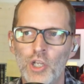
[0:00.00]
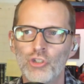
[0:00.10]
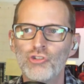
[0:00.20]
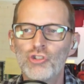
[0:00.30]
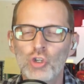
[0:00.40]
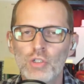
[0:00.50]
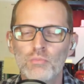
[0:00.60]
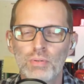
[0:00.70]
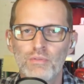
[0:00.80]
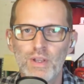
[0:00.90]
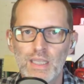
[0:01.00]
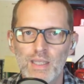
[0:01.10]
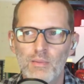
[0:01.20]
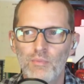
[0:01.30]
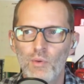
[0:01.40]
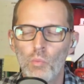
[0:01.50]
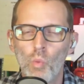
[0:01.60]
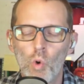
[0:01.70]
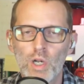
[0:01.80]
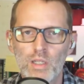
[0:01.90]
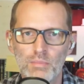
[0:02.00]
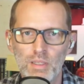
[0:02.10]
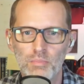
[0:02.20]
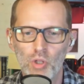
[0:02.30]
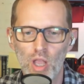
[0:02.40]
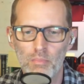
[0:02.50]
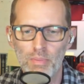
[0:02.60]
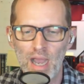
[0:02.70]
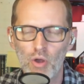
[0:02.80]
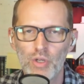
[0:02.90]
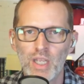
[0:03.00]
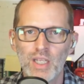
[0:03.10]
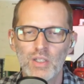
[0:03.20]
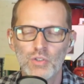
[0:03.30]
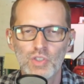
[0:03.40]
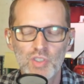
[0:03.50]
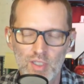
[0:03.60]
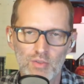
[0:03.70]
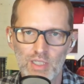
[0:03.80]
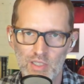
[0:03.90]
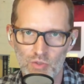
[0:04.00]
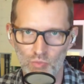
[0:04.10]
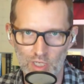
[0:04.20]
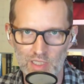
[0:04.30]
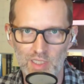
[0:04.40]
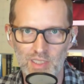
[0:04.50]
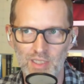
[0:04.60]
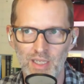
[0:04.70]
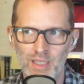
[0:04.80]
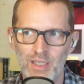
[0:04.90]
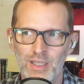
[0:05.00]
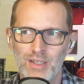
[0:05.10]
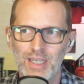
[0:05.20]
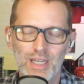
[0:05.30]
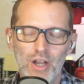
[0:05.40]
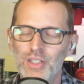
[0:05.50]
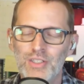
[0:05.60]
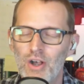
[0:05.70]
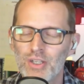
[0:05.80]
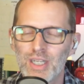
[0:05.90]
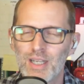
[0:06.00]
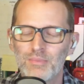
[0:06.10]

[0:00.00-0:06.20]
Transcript: shouldn't prevent them from warning people about serious risks it, yeah. it's all going to come